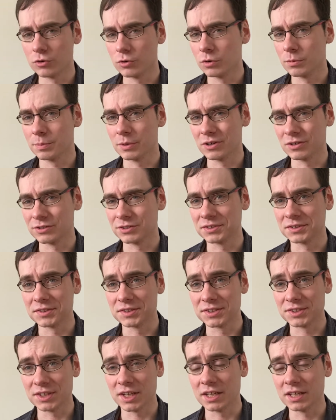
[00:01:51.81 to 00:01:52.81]
to a
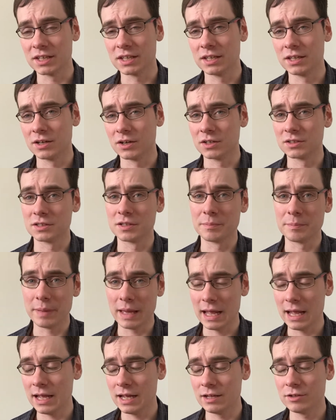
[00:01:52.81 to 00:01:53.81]
person's psyche on the
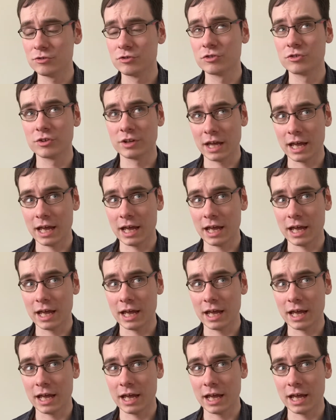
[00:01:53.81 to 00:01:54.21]
page